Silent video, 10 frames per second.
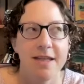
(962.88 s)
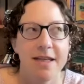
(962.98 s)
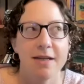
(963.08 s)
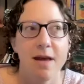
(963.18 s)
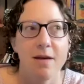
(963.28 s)
think
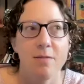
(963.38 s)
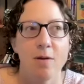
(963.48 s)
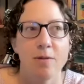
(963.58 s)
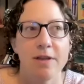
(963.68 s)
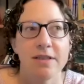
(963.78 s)
that
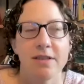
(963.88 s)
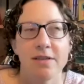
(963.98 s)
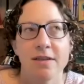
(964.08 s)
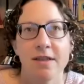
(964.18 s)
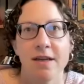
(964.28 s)
what we still
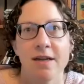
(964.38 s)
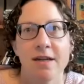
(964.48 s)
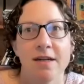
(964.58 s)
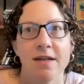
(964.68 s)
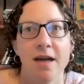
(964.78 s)
see,
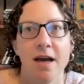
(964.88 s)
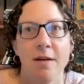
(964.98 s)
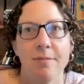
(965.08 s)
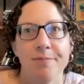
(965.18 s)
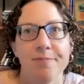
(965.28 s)
Erin,
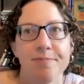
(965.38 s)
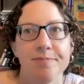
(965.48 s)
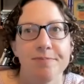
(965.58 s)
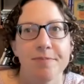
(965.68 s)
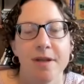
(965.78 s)

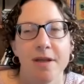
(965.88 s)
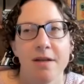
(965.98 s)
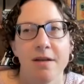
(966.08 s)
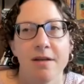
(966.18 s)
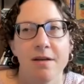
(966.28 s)

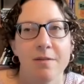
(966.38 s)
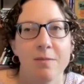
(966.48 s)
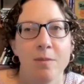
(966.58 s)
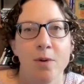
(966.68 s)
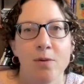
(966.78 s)
in
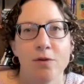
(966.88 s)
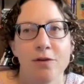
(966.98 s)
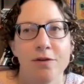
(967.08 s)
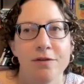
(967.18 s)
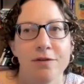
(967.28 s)

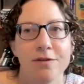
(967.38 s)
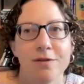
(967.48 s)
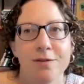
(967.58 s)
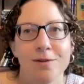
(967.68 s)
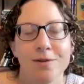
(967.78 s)
most
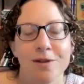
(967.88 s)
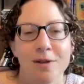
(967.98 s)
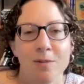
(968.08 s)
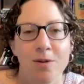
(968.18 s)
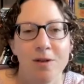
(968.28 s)
schools and
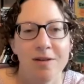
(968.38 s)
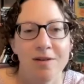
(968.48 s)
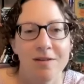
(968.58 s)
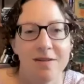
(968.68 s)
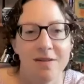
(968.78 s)

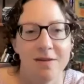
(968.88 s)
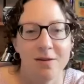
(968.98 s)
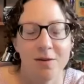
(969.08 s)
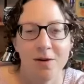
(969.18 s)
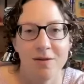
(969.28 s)
communities is this
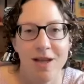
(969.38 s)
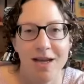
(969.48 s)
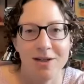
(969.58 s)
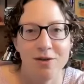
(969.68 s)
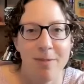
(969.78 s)
sort of
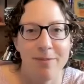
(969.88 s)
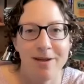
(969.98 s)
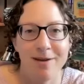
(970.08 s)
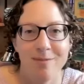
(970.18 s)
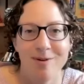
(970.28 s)
like
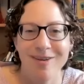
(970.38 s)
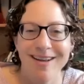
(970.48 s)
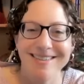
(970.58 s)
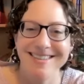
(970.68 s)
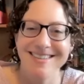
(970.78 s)
drop-in
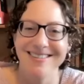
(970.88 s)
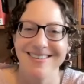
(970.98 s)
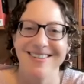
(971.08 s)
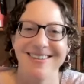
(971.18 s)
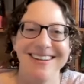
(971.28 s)
professional
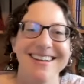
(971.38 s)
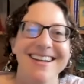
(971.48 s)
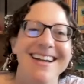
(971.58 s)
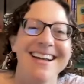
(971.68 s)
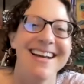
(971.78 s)
learning,
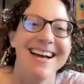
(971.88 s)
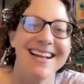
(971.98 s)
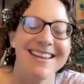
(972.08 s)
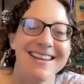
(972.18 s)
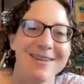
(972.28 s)

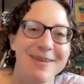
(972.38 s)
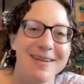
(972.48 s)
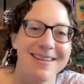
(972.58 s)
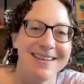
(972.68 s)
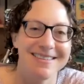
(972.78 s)
a little bit
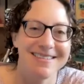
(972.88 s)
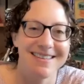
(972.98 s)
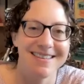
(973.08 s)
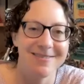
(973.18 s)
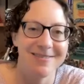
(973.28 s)
of this,
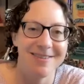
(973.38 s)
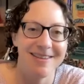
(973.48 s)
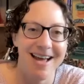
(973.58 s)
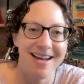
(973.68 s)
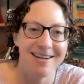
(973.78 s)
a little bit of
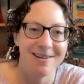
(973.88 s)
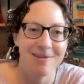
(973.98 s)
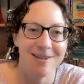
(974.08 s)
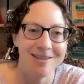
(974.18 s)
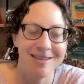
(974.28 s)
that, a
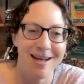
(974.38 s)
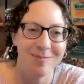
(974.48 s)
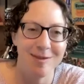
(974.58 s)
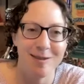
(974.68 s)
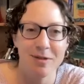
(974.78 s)

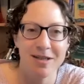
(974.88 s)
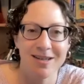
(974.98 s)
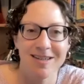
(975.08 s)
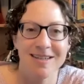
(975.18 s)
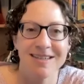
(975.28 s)
workshop, a
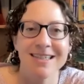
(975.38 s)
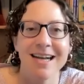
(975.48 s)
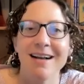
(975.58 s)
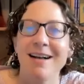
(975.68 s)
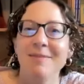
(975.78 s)
speaker,
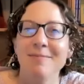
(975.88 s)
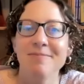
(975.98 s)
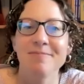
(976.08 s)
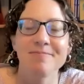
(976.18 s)
a